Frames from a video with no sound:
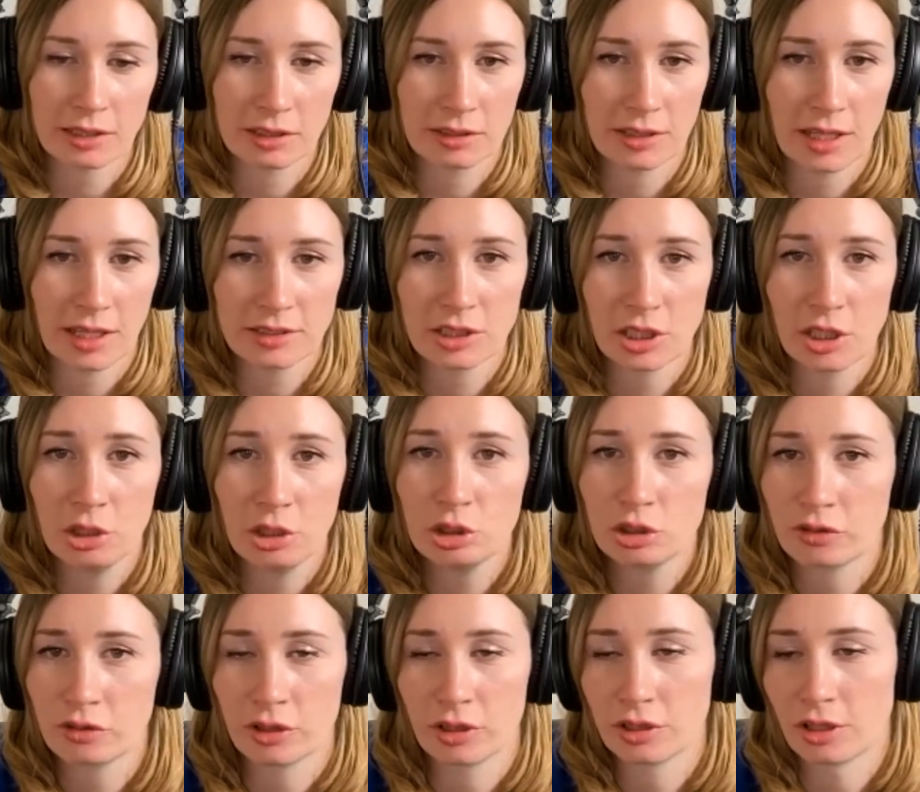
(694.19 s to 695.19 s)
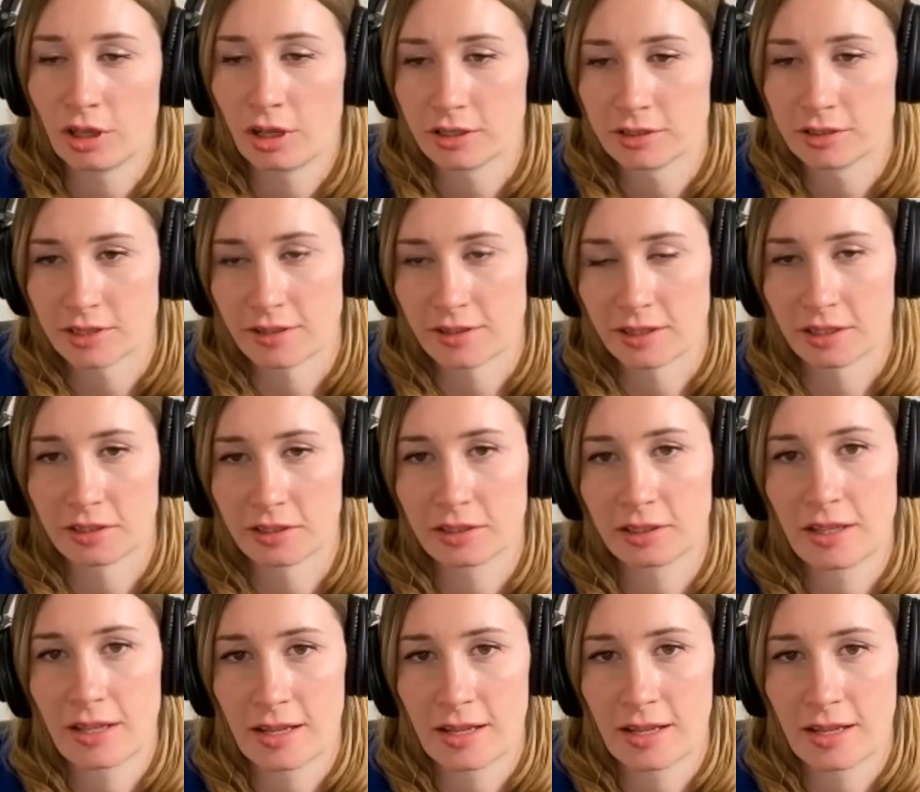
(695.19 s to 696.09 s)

that's huge for the dogs, I think.